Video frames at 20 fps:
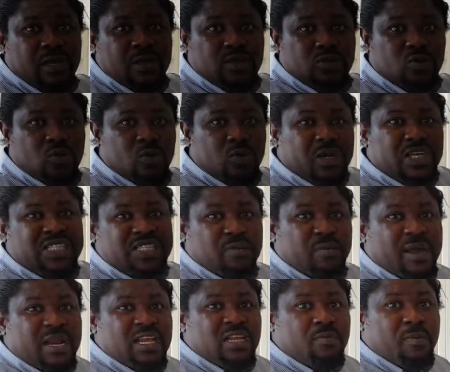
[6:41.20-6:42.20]
to risk
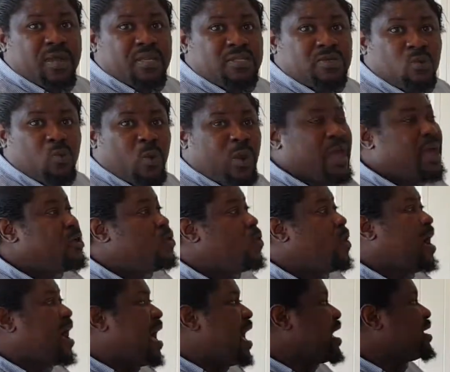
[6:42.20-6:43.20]
management where
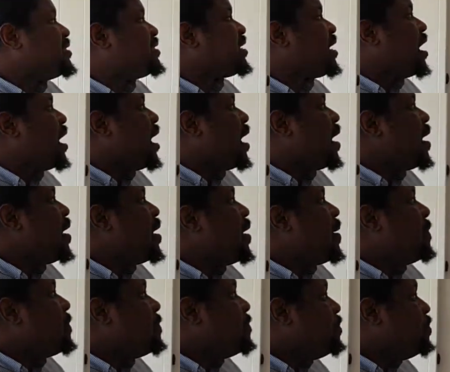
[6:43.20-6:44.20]
you ask
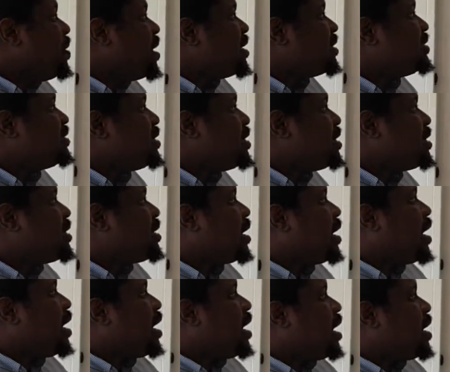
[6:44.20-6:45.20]
basic
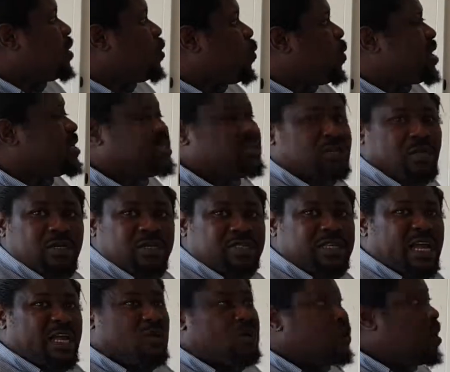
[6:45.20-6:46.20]
questions
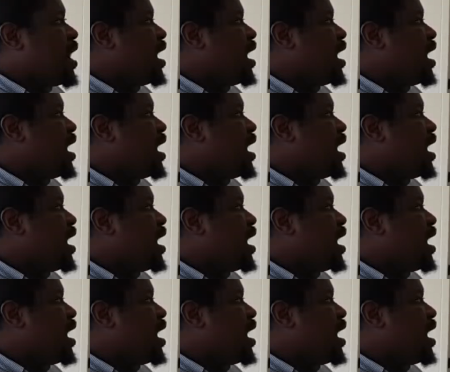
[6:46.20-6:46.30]
and you